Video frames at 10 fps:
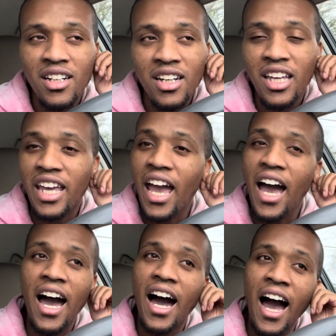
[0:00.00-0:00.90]

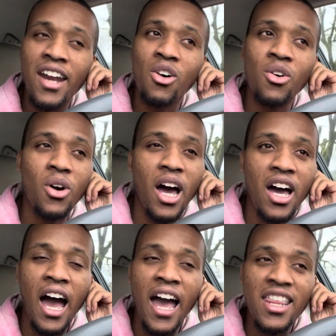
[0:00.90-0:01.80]
yeah,
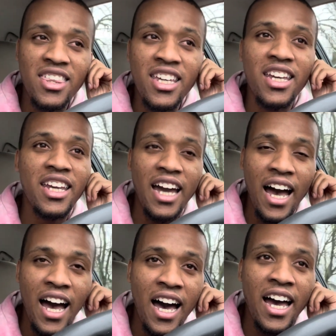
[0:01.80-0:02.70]
I think
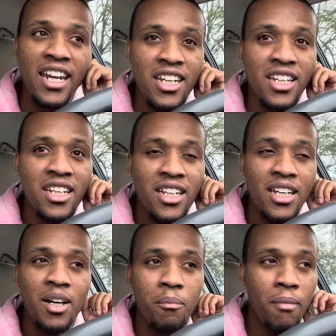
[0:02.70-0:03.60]
God
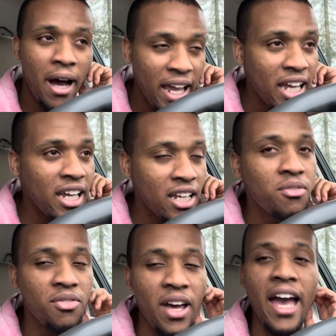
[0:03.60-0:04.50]
might, in
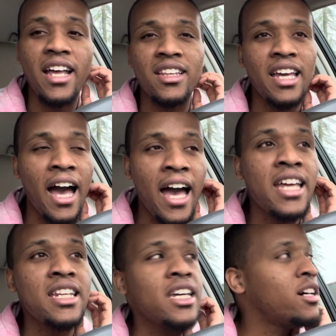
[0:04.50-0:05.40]
fact, the
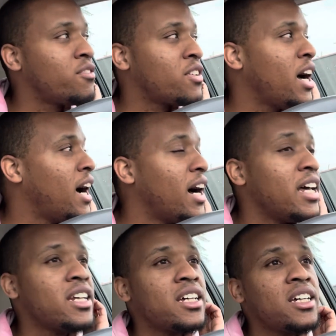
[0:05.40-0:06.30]
idea of God,